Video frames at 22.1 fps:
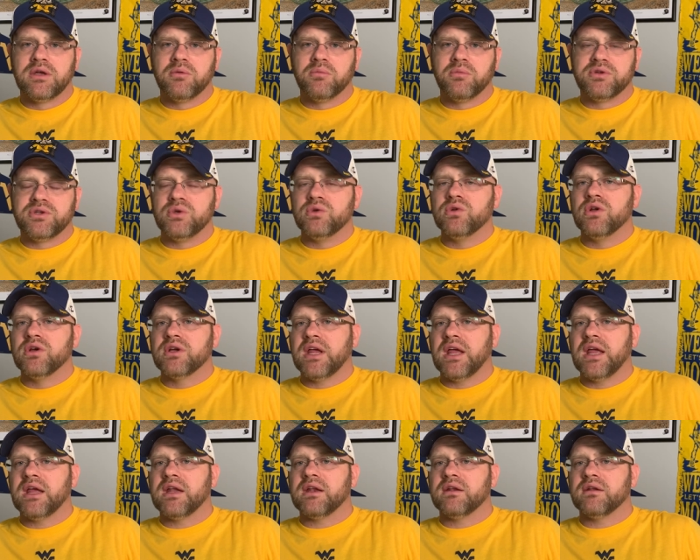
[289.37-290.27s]
But you look
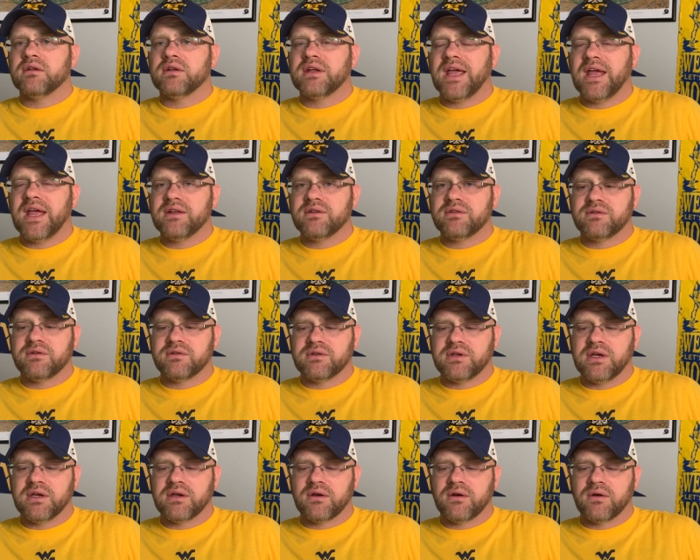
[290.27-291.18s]
at Kansas's
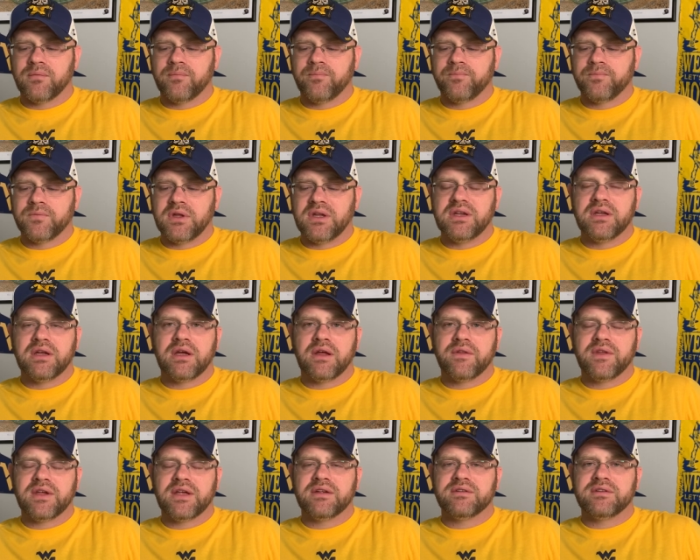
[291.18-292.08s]
kicker. I
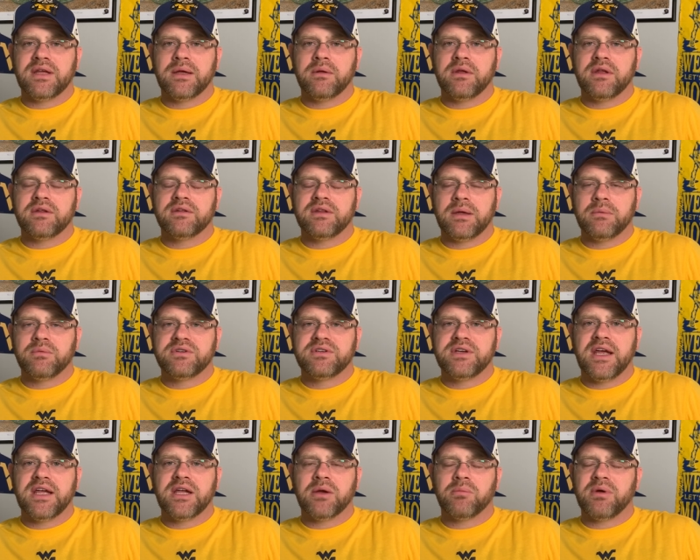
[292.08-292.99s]
think his name his name's
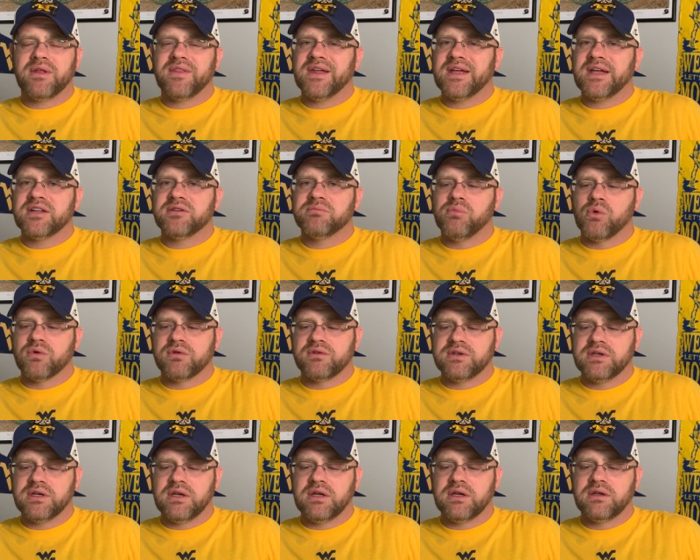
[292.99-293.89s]
Jacob. I think it's
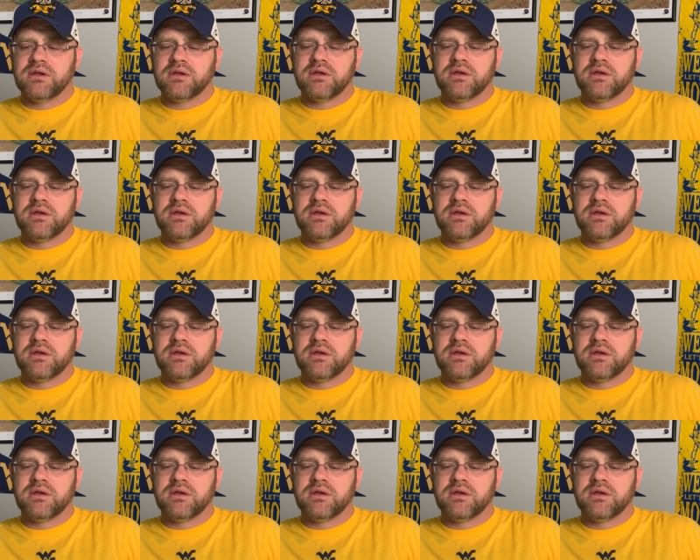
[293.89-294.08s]
Borcila.